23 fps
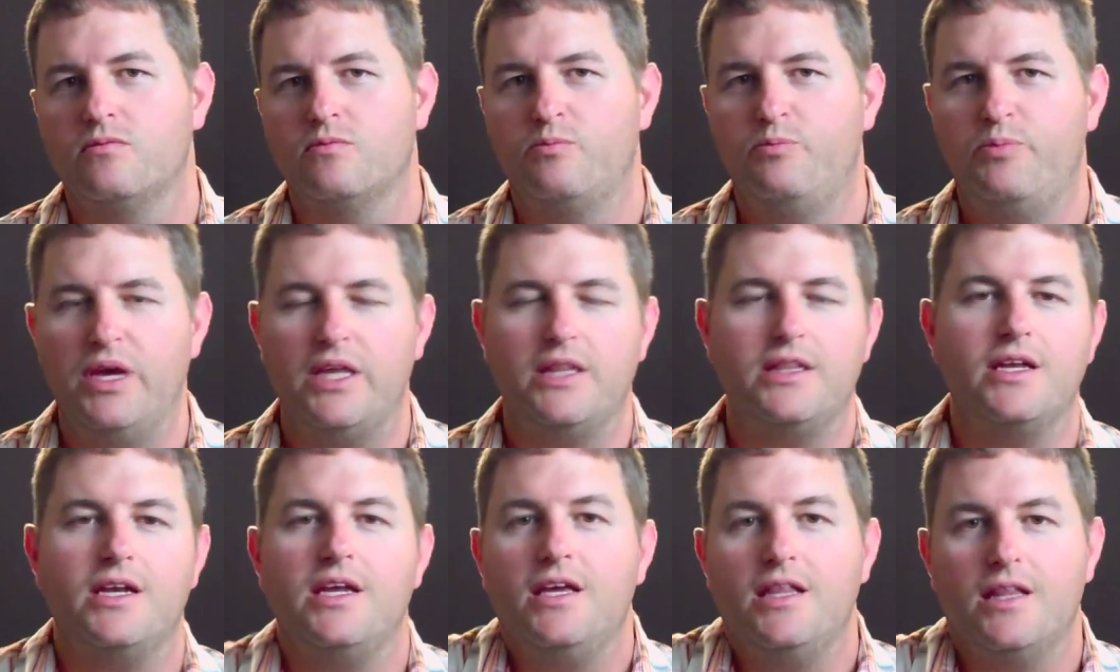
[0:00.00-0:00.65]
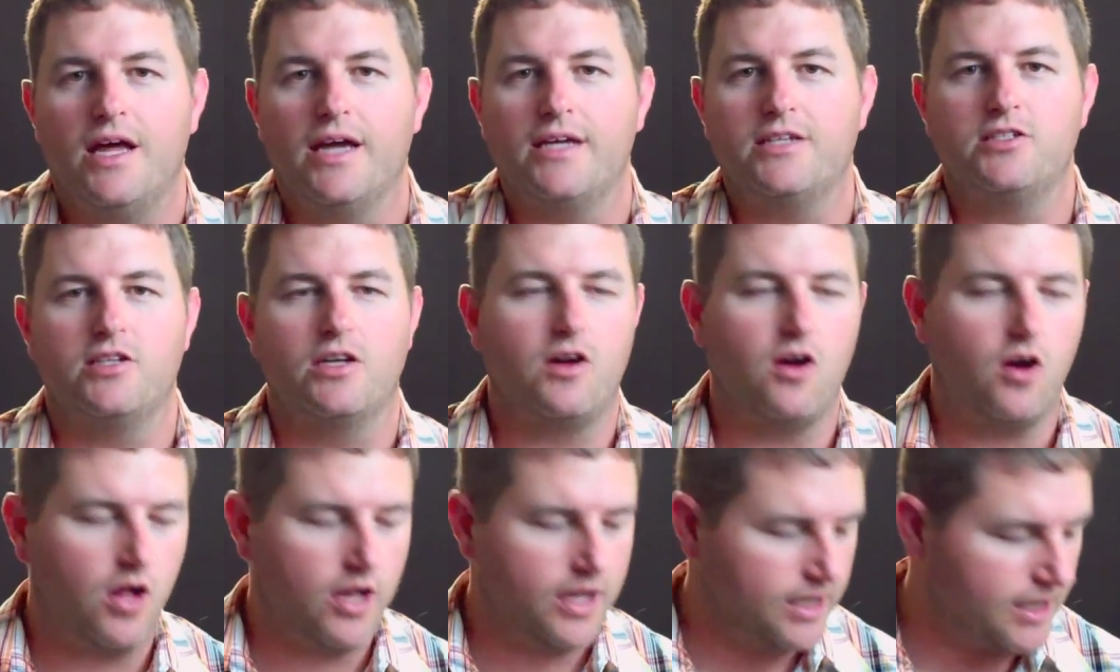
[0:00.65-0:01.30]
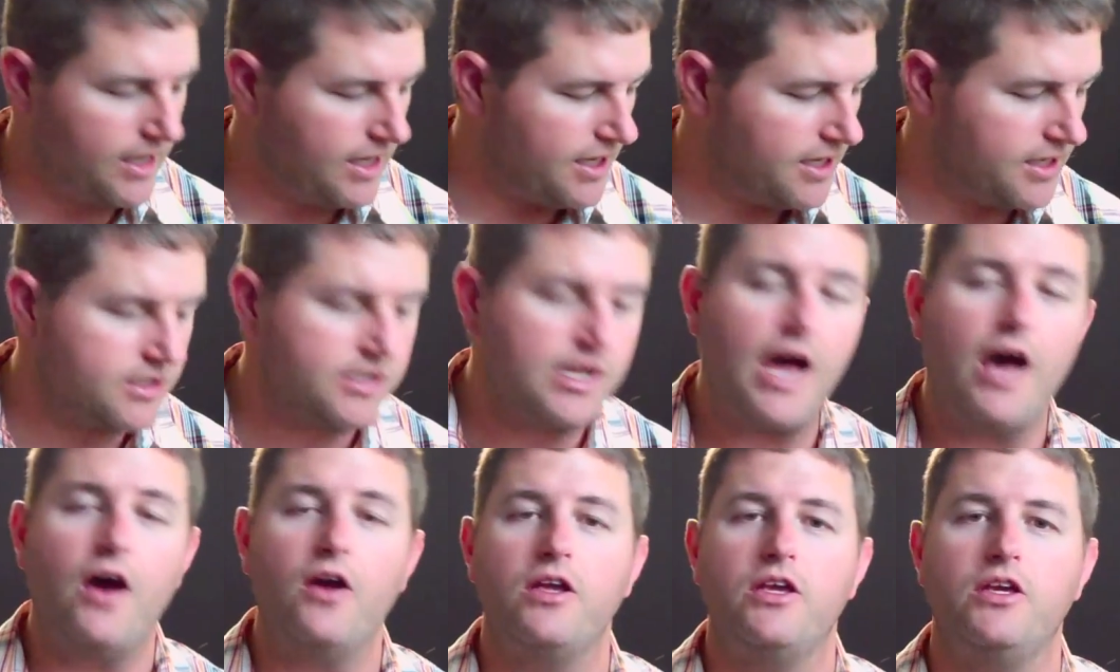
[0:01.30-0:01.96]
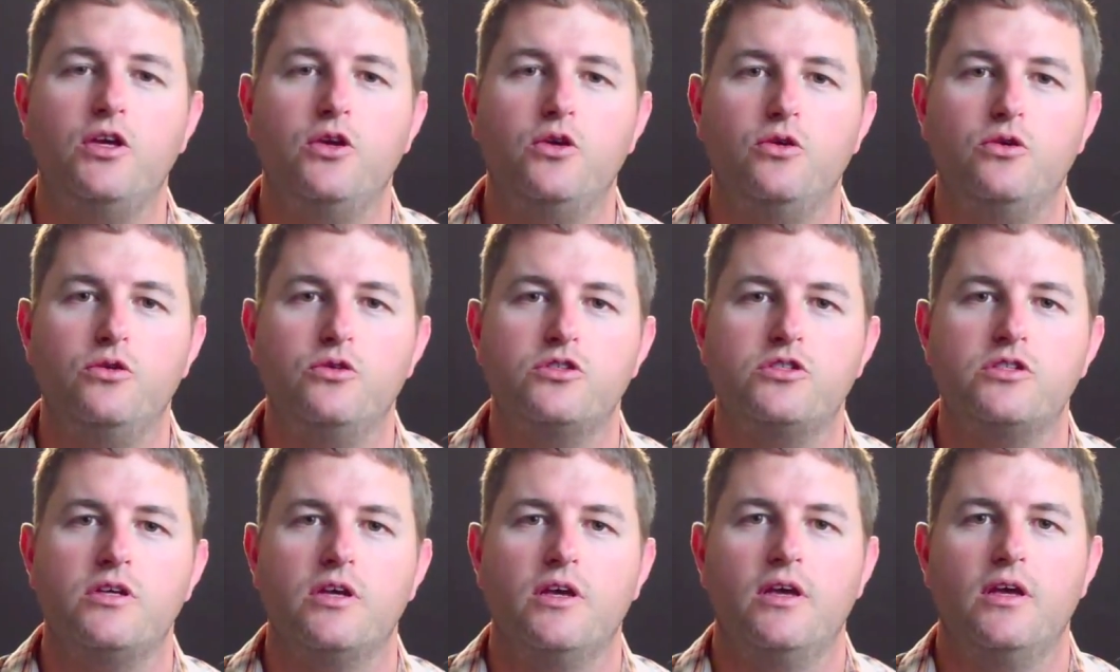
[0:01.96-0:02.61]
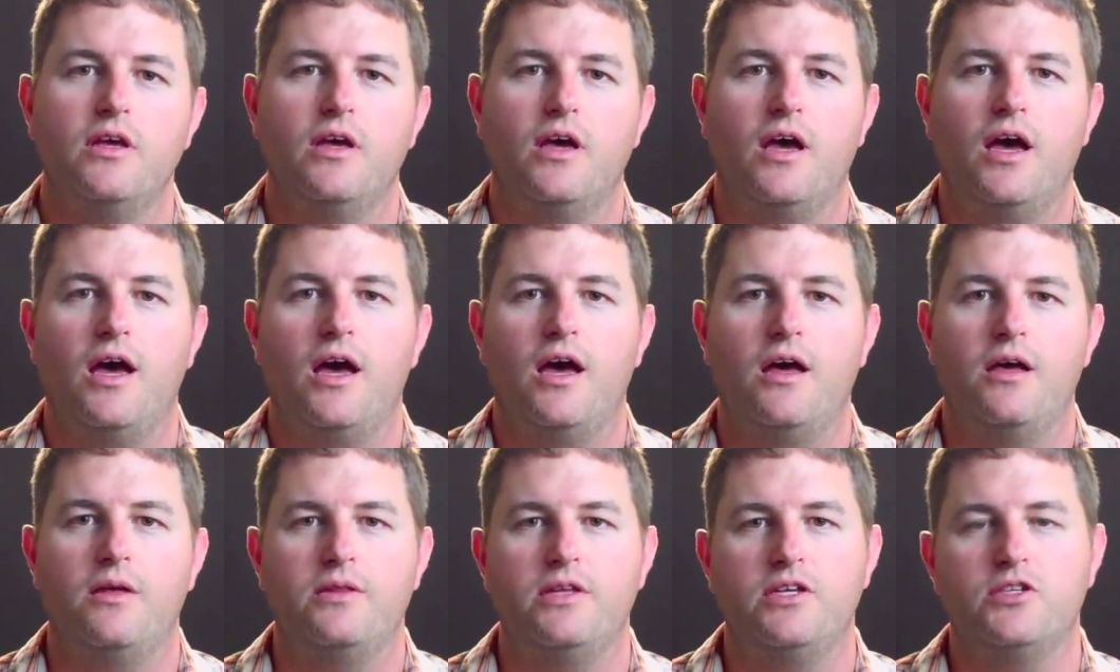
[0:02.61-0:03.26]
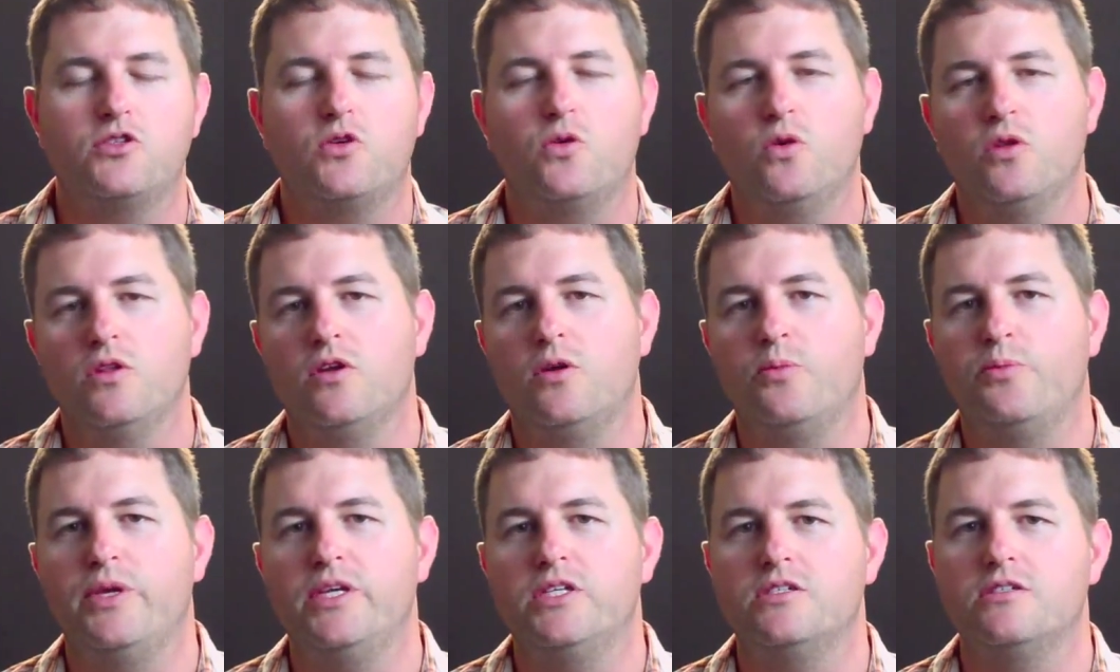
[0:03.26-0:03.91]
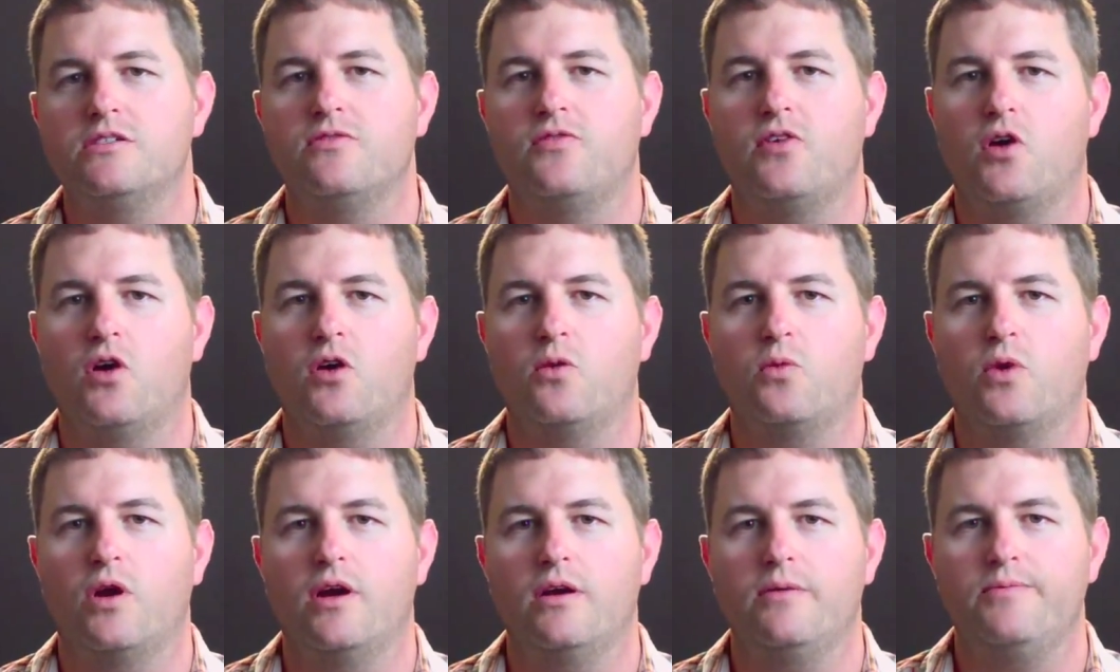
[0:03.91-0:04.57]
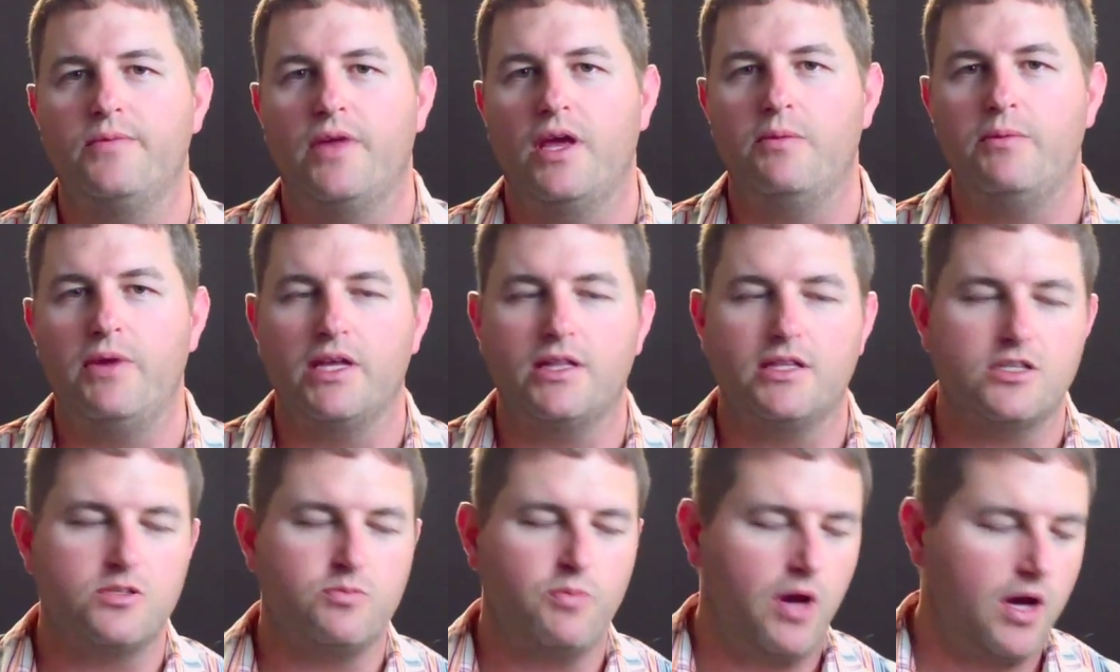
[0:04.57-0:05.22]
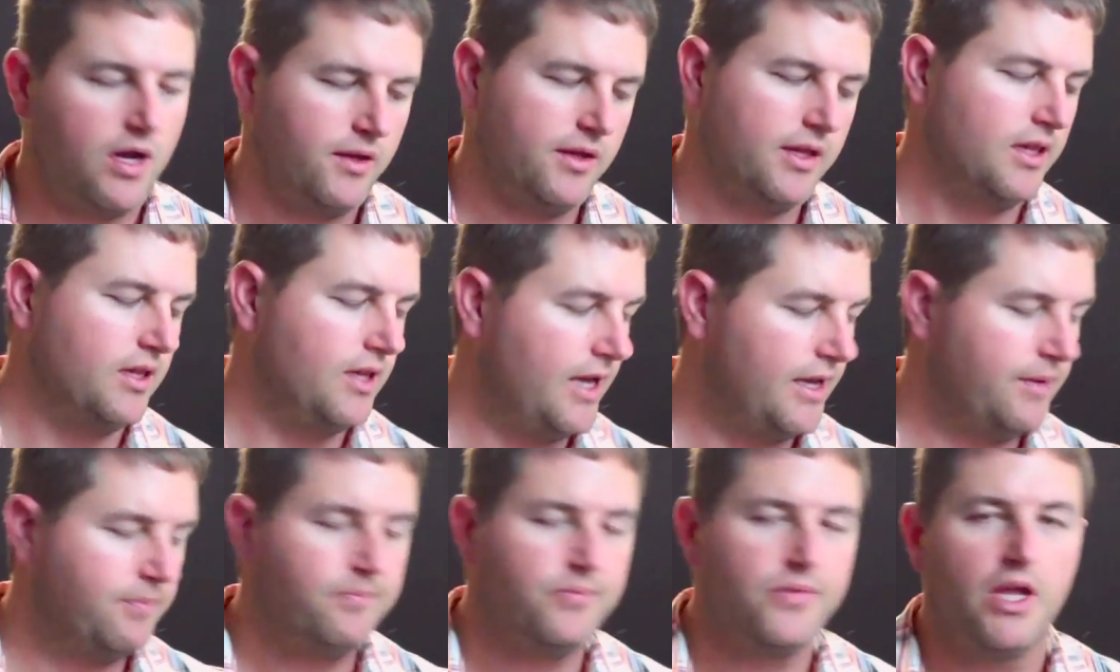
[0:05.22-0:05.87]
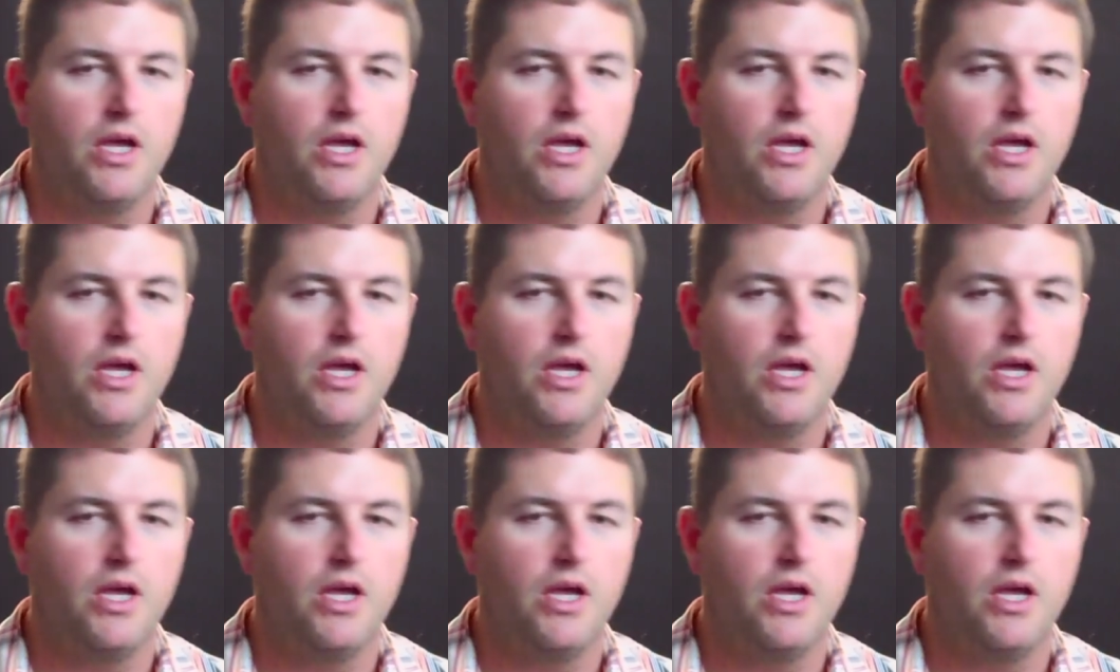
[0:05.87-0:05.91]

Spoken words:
bit that he likes to call it is how to use these cool little pieces of hardware and make this modeling light.